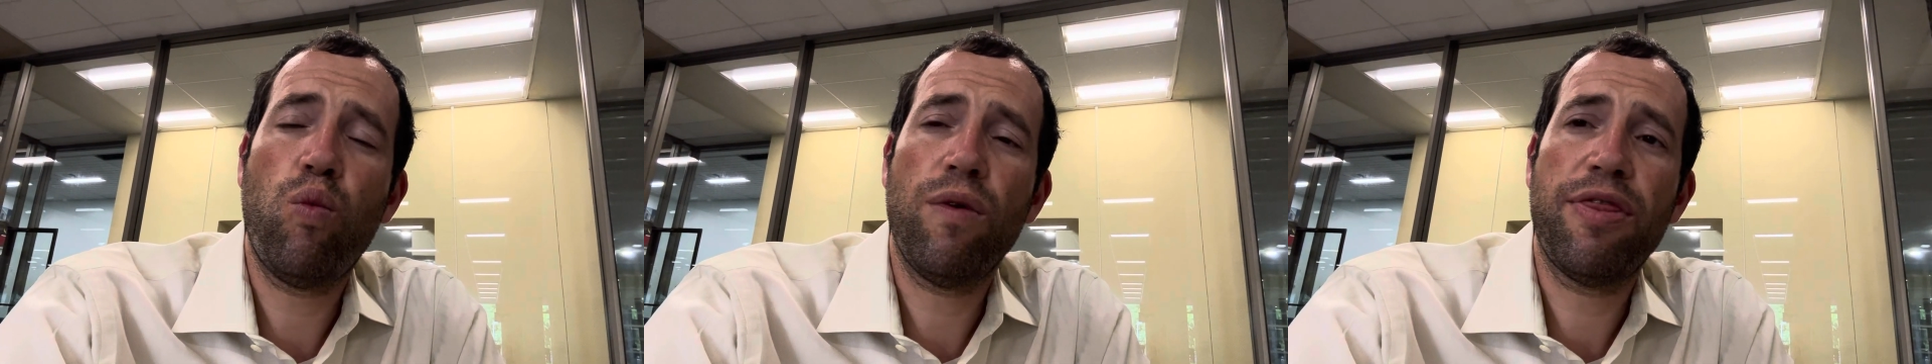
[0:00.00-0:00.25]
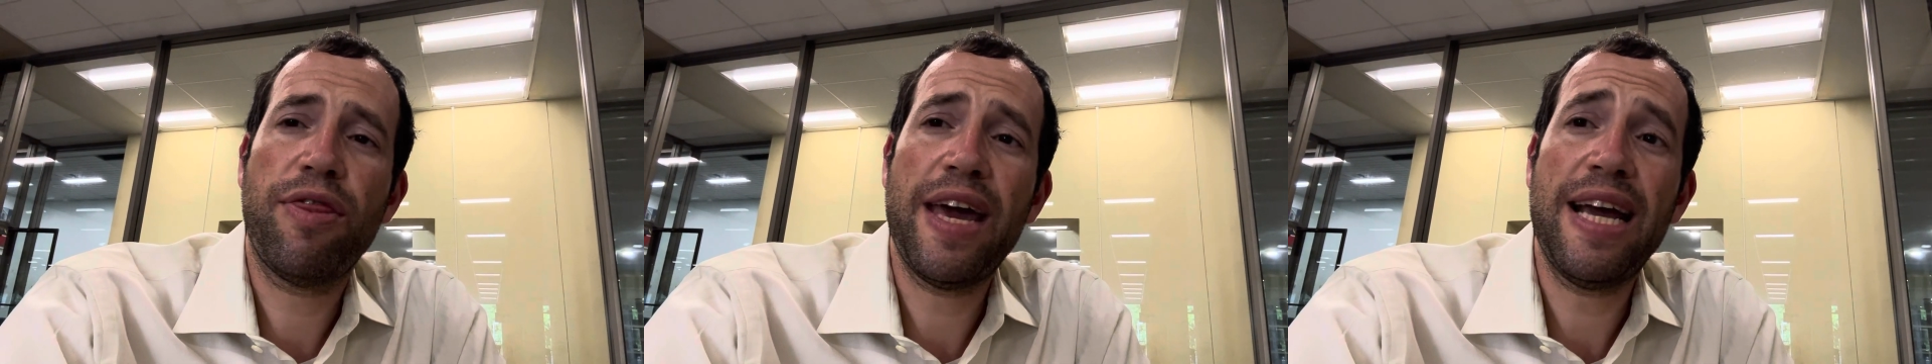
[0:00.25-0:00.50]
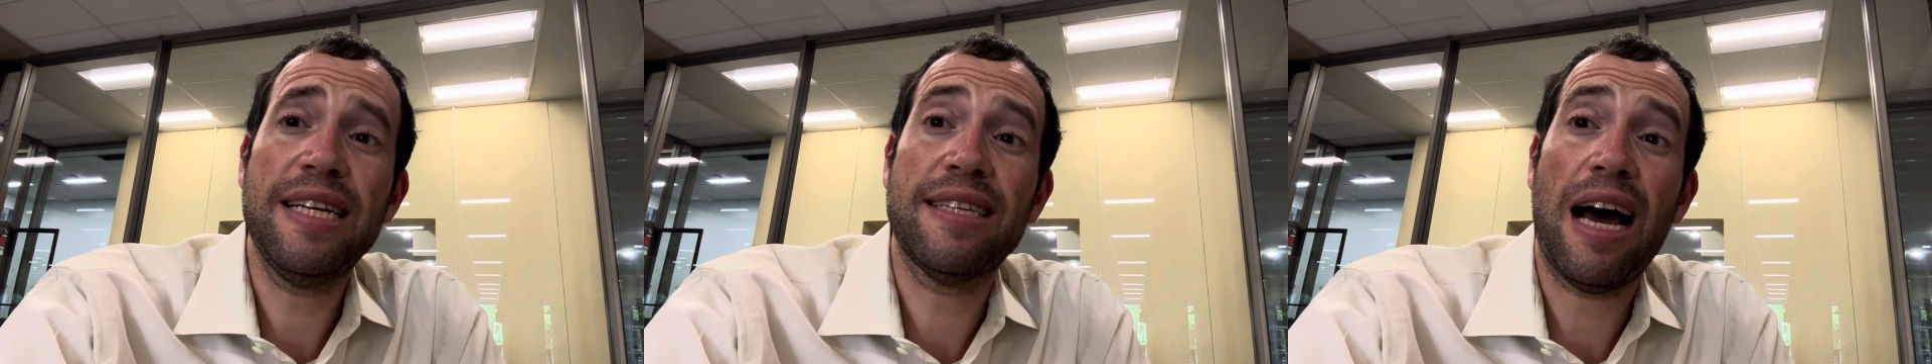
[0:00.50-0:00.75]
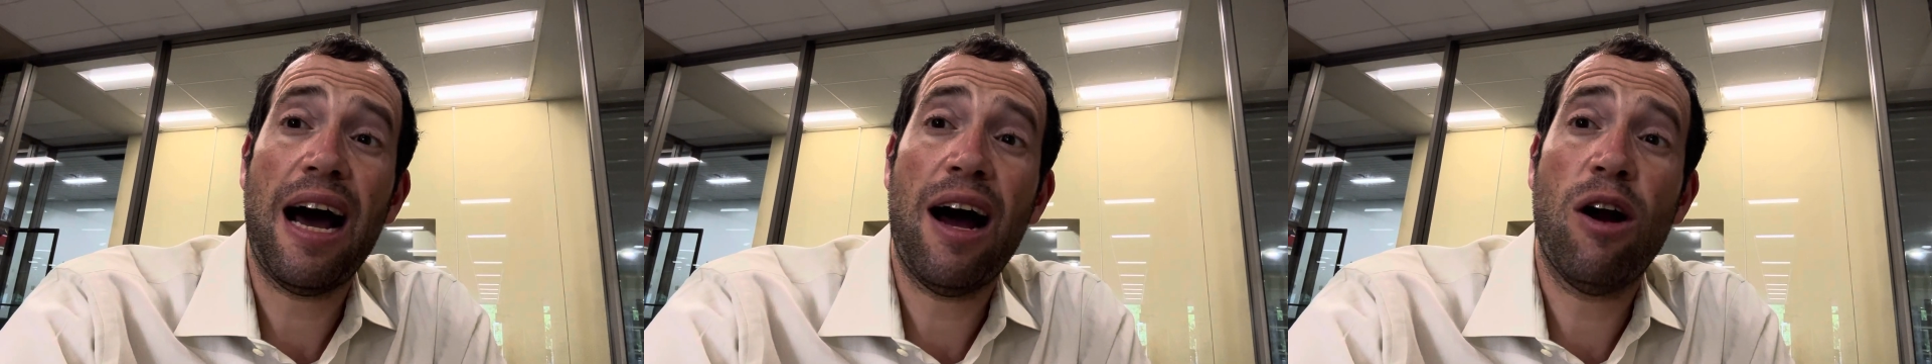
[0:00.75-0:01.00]
things
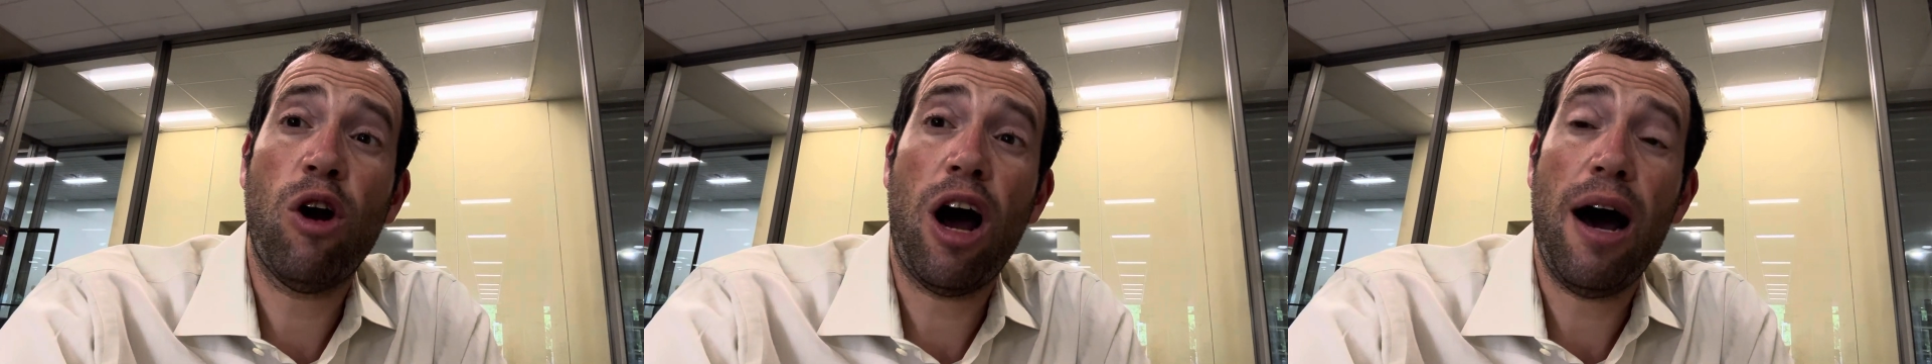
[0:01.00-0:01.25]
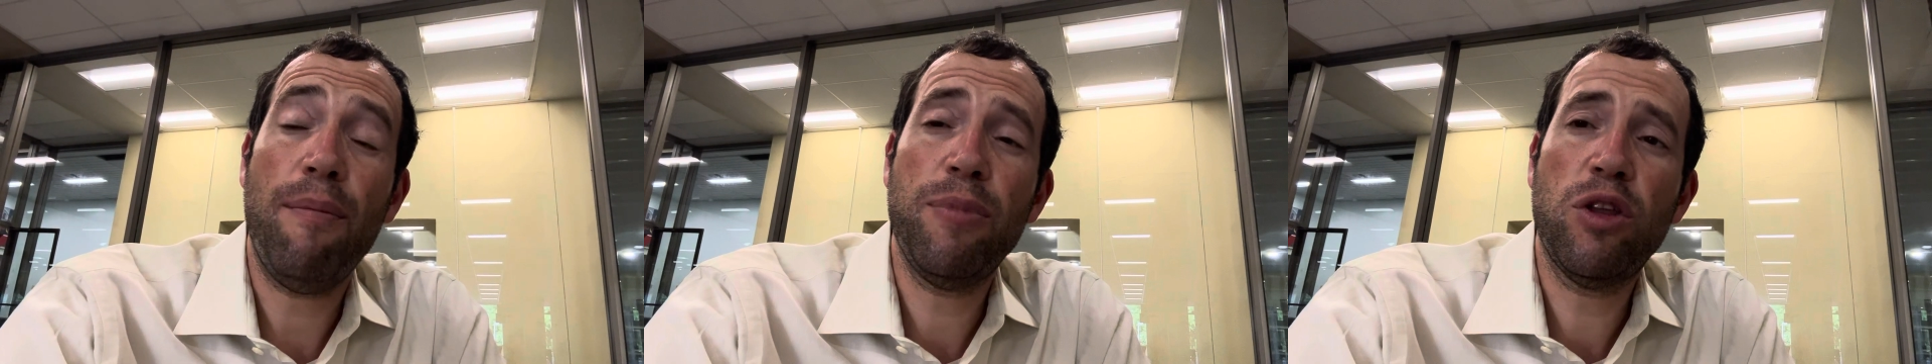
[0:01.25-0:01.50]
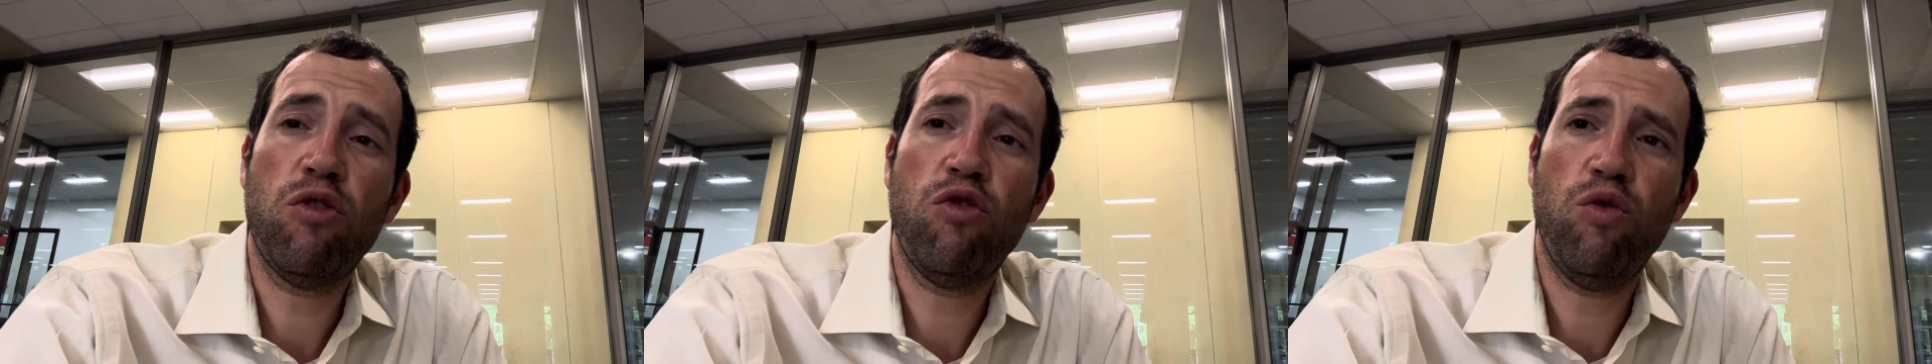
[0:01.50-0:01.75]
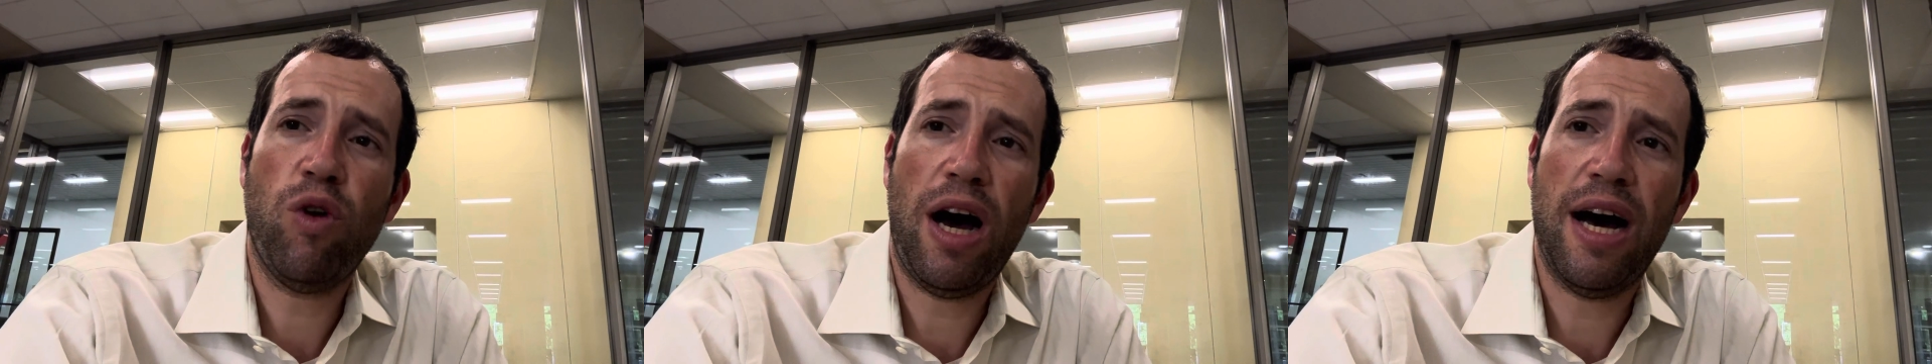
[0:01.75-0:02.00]
are up
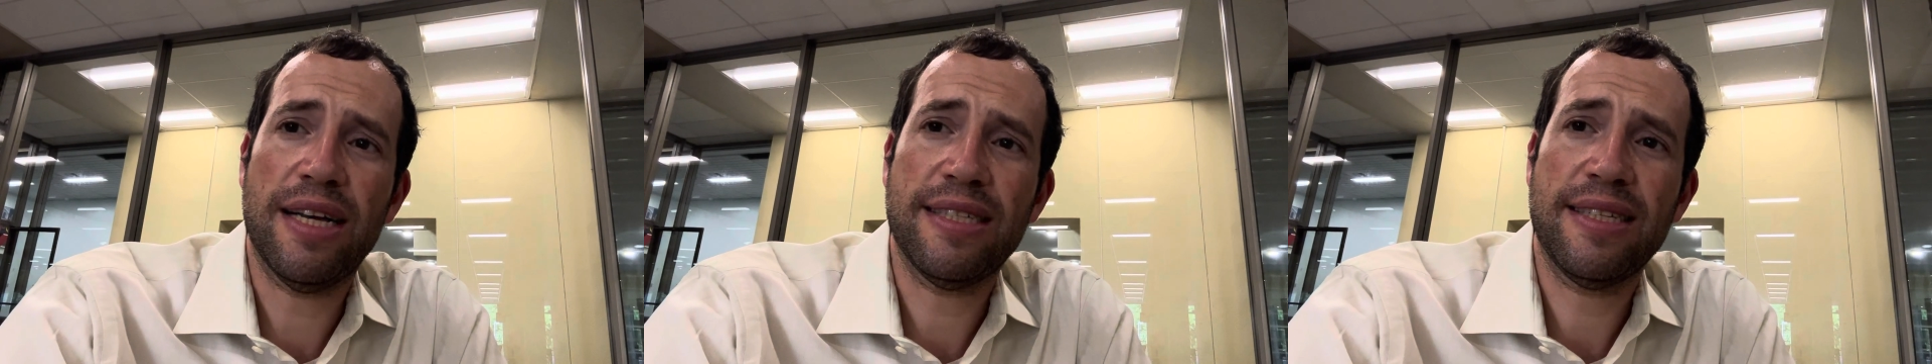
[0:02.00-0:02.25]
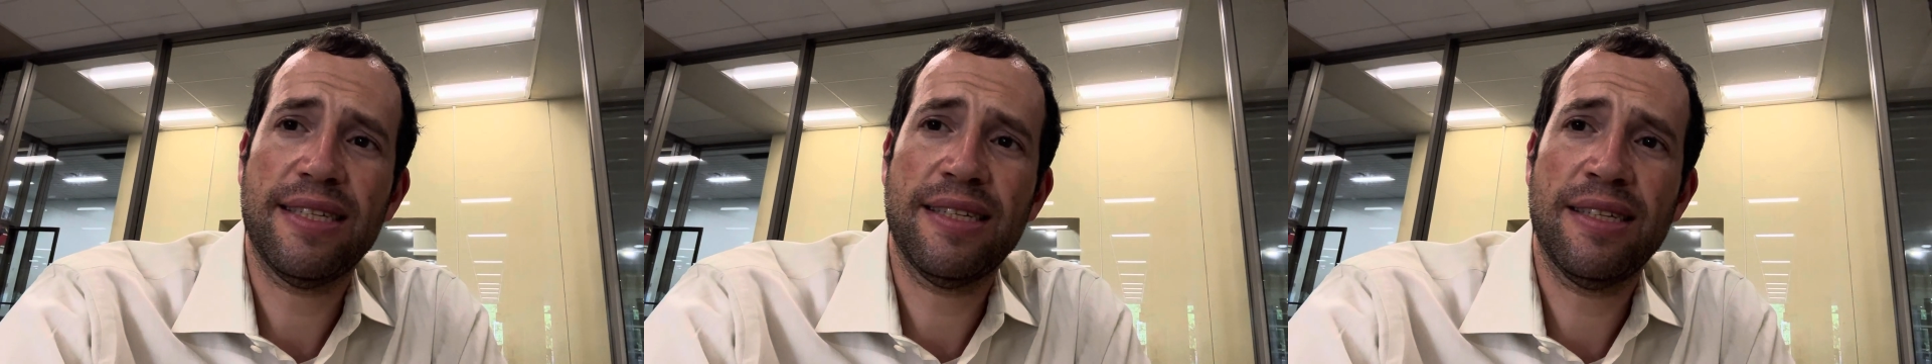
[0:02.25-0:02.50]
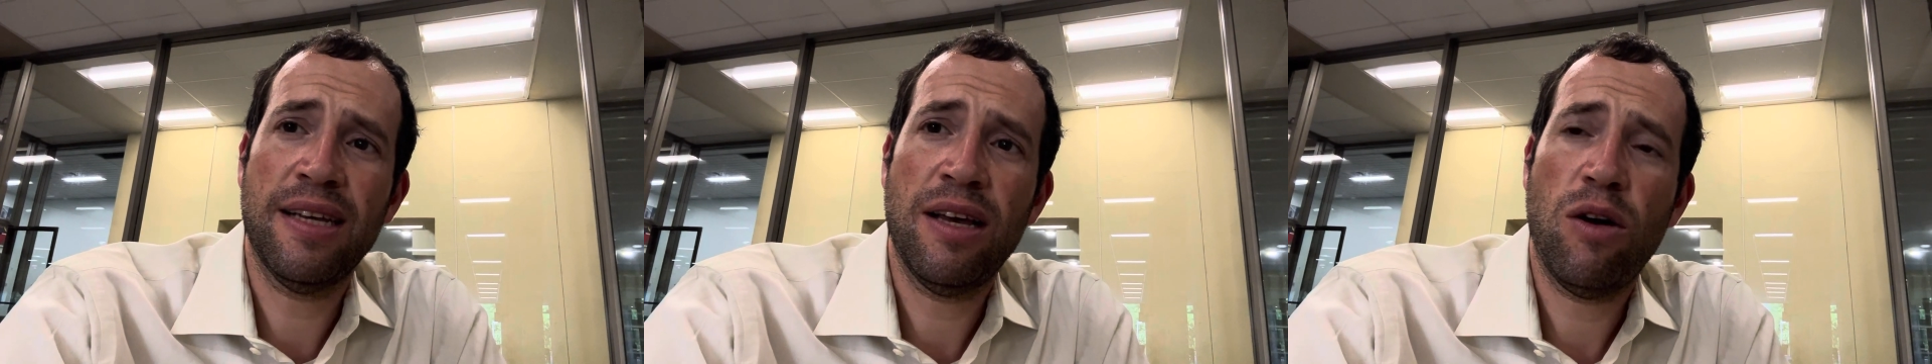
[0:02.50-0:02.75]
to us.